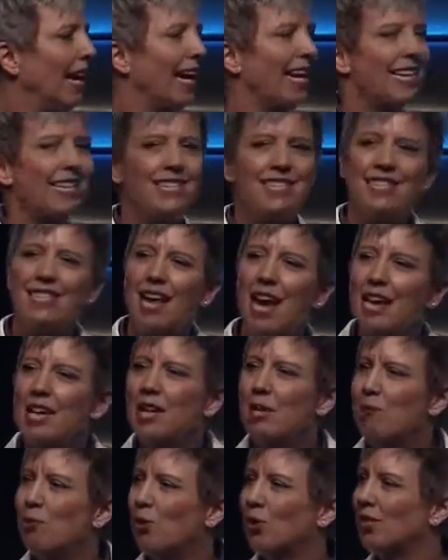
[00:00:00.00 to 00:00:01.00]
And it's
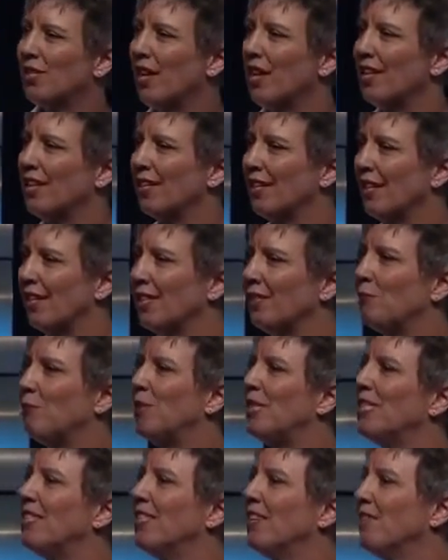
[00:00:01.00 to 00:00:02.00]
90%
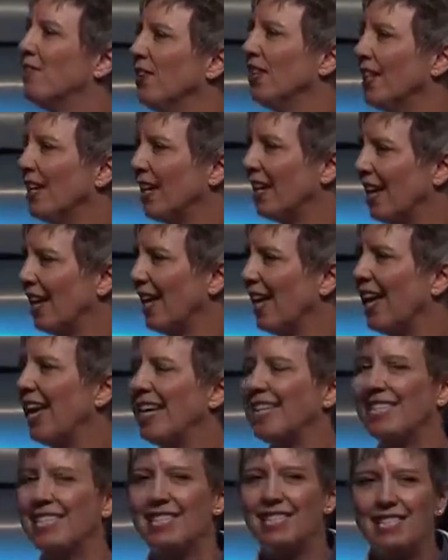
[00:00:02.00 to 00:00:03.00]
specific
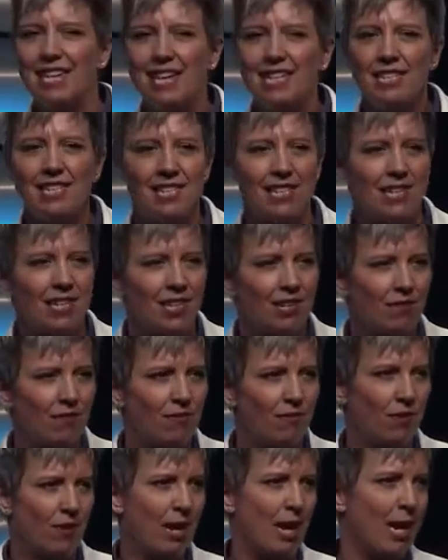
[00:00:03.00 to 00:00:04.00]
and sensitive
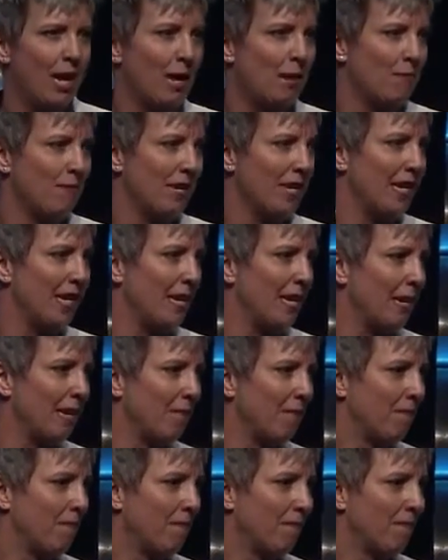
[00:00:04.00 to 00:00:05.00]
for AMD.
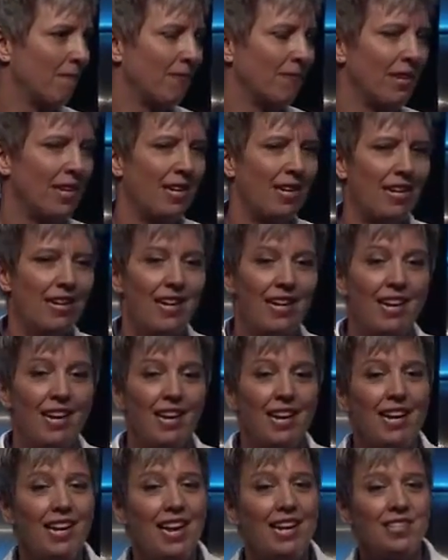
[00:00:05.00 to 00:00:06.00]

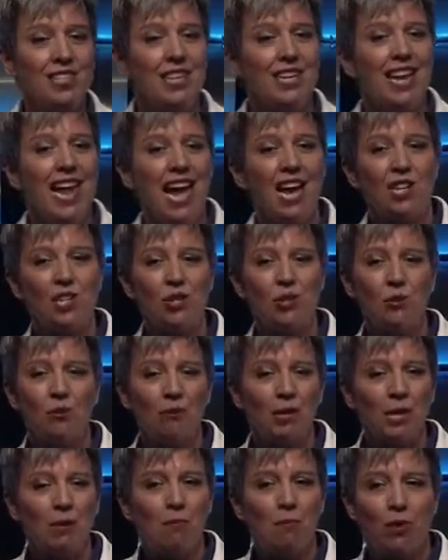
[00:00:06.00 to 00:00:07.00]
It has a national
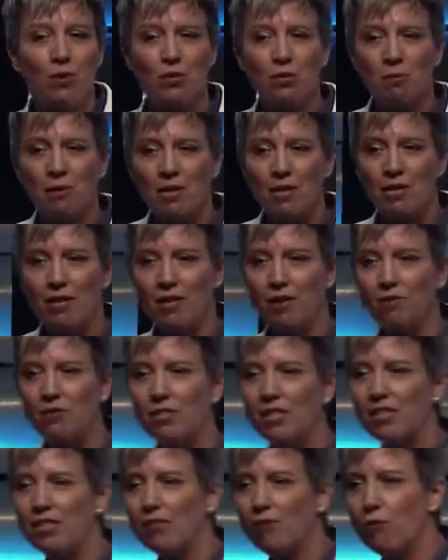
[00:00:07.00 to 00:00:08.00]
reimbursement of
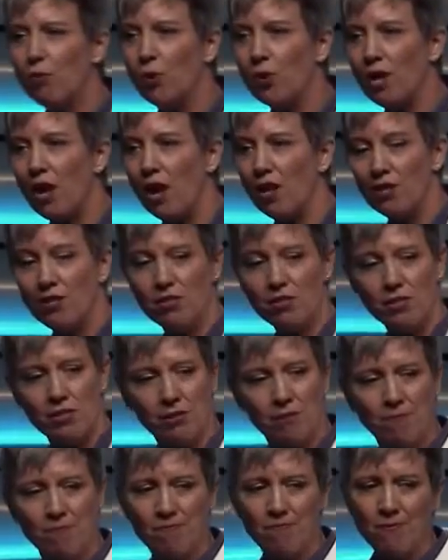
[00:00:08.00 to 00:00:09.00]

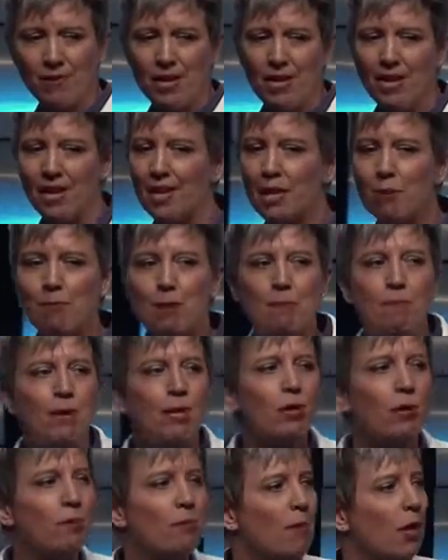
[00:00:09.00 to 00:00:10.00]
$64. It can be
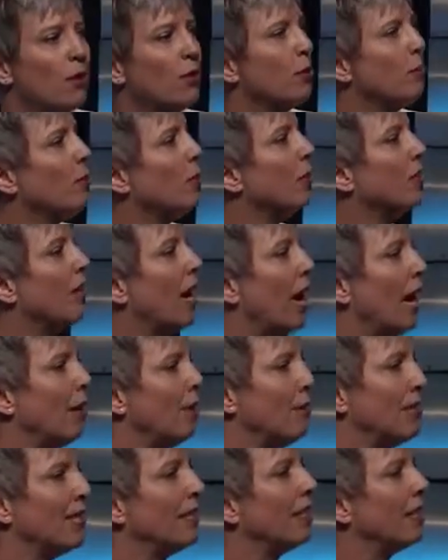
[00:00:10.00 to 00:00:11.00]
billed multiple
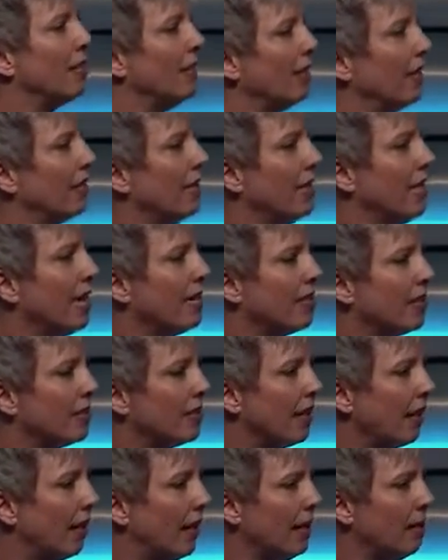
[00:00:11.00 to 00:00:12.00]
times as clinically
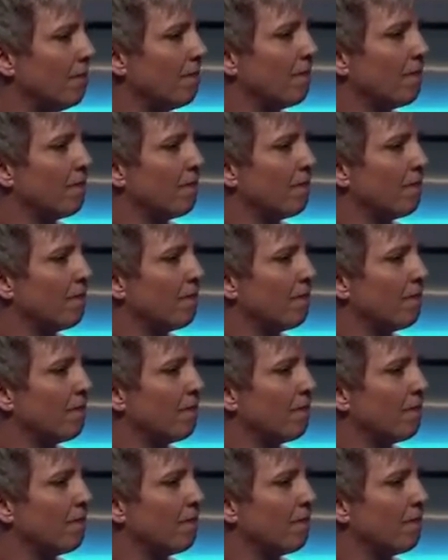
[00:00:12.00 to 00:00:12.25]
necessary.